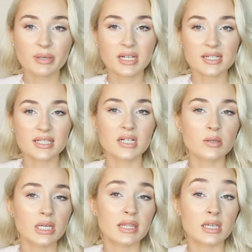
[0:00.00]
but
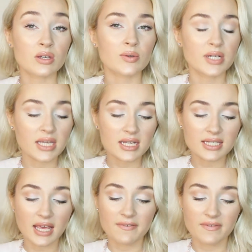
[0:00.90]
considering the
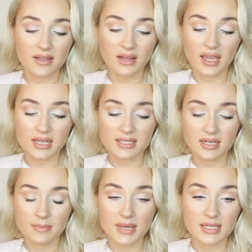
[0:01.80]
ingredients, I feel like it's
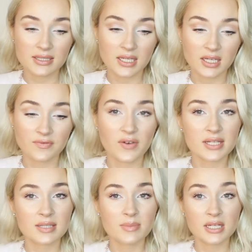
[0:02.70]
an amazing
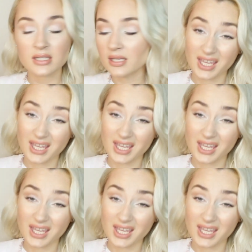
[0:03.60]
investment.